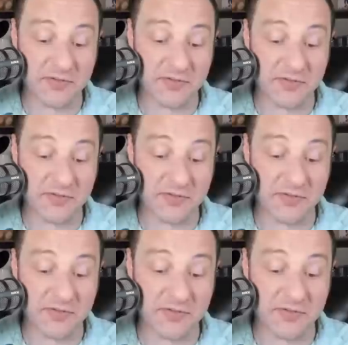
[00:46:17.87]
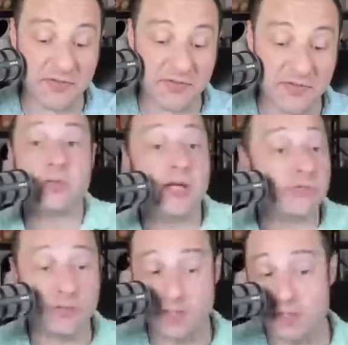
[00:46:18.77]
that's me. Maybe some people
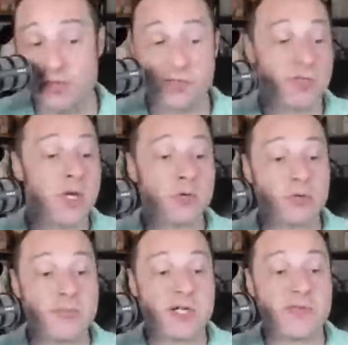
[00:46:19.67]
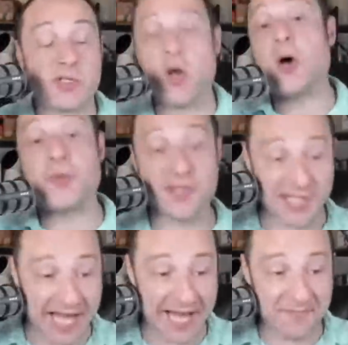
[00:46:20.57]
love and use room service all the
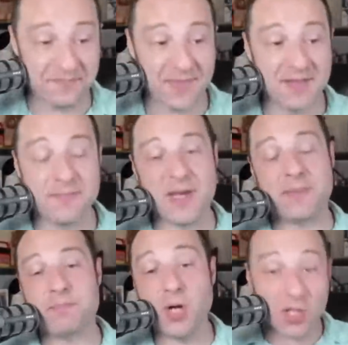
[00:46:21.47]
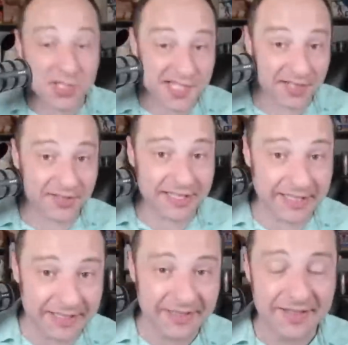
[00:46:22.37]
time, but personally,